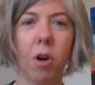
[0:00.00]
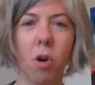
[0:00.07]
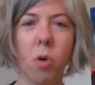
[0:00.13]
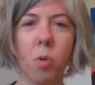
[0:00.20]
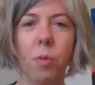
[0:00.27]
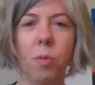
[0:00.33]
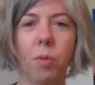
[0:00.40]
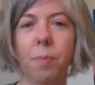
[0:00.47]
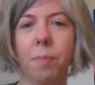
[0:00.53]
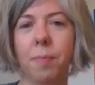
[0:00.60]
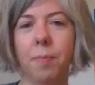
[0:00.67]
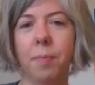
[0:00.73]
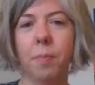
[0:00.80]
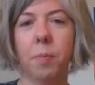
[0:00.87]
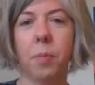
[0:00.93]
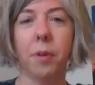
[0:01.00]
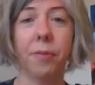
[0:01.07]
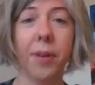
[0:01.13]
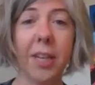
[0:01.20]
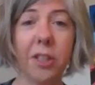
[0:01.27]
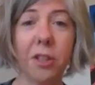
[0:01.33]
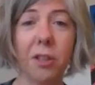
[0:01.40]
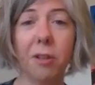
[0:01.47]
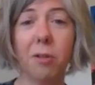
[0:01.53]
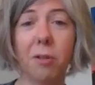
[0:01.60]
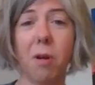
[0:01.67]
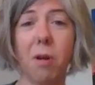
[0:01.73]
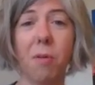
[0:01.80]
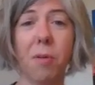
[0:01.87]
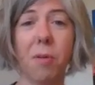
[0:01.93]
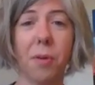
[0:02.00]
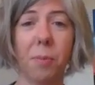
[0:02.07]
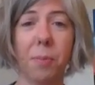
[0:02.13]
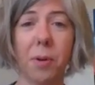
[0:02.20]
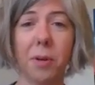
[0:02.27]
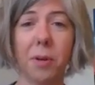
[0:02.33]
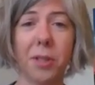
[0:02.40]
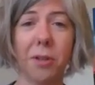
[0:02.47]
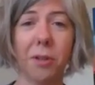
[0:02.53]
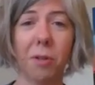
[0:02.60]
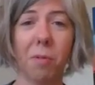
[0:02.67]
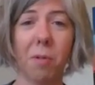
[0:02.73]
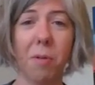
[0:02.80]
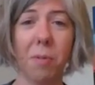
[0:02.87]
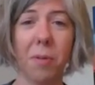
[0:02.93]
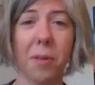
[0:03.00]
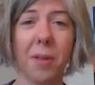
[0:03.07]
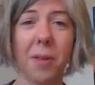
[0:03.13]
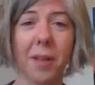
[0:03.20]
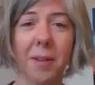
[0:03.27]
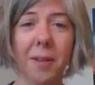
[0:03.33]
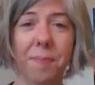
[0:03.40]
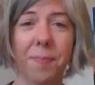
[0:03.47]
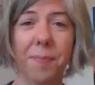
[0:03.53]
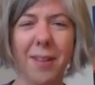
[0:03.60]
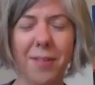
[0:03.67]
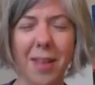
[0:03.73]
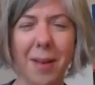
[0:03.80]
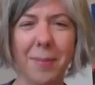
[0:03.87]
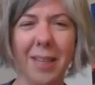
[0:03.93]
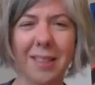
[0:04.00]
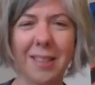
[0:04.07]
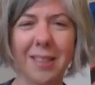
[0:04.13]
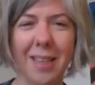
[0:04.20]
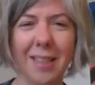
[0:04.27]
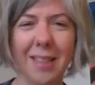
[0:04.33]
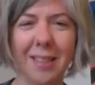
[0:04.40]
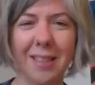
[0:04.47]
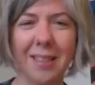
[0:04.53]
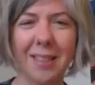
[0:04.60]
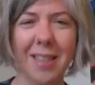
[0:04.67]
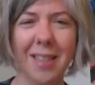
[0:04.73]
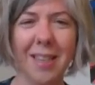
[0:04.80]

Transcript: own professional growth or personal growth, if that makes sense.